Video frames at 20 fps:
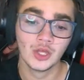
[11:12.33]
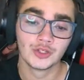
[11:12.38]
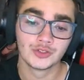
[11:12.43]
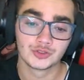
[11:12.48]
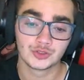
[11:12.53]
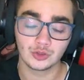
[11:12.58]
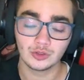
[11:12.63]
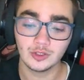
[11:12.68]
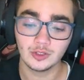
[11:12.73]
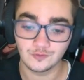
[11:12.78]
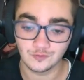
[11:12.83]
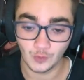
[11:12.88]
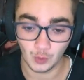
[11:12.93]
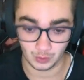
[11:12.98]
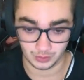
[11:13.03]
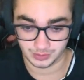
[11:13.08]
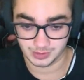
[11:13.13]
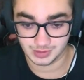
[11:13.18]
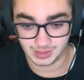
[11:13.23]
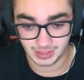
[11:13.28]
Tour de
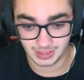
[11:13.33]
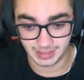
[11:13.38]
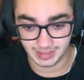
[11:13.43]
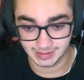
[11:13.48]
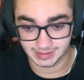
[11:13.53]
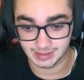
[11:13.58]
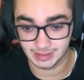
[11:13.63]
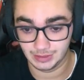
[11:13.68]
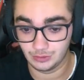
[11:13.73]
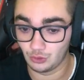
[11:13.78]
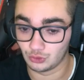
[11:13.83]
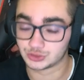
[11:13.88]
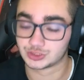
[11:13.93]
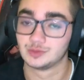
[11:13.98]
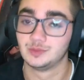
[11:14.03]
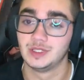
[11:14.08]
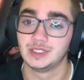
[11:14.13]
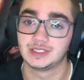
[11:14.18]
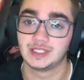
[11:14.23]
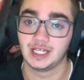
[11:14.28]
Force is the
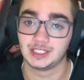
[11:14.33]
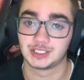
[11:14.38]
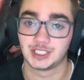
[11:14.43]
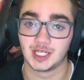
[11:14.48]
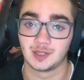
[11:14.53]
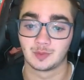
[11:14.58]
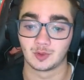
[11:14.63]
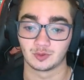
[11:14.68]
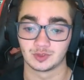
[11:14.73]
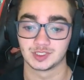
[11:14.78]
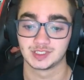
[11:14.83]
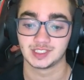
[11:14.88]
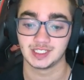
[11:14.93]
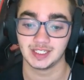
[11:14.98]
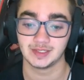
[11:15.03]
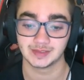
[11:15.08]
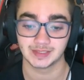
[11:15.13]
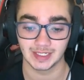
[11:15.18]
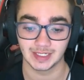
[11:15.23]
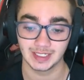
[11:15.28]
ultimate that Chamber
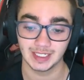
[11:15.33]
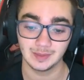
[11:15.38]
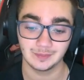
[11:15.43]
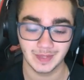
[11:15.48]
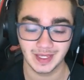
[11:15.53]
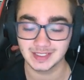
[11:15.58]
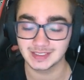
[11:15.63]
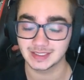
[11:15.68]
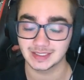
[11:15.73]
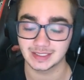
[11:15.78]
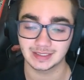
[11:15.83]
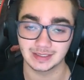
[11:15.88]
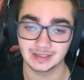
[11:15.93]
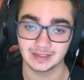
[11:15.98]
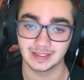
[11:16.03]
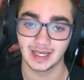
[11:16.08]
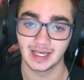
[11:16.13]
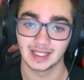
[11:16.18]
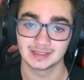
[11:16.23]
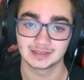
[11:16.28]
receives, and he basically
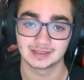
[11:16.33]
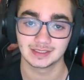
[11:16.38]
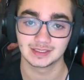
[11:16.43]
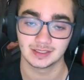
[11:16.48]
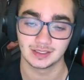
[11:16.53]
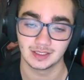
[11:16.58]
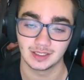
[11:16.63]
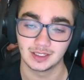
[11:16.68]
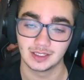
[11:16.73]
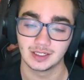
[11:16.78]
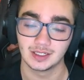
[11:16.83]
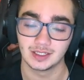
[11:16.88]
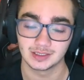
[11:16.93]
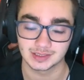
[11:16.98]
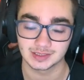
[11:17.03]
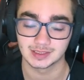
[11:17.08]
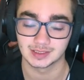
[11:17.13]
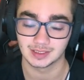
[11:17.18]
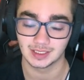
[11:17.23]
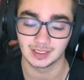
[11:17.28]
gets
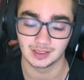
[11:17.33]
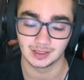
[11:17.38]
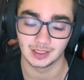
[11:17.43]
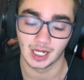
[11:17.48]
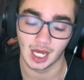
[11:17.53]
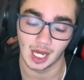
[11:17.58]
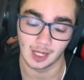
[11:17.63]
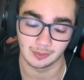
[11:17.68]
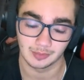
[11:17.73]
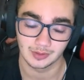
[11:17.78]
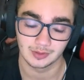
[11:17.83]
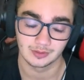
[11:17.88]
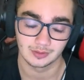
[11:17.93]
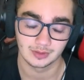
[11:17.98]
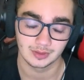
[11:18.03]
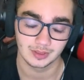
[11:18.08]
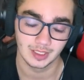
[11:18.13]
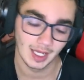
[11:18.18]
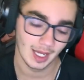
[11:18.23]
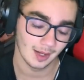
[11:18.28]
an op.
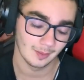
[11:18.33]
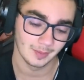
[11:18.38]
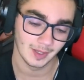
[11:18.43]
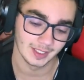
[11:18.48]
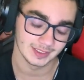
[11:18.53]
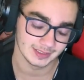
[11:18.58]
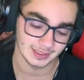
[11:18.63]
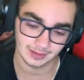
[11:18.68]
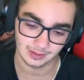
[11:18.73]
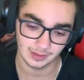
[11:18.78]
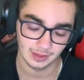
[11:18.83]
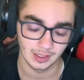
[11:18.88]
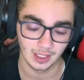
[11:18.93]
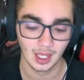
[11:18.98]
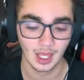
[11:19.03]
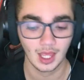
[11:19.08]
Yeah, basically.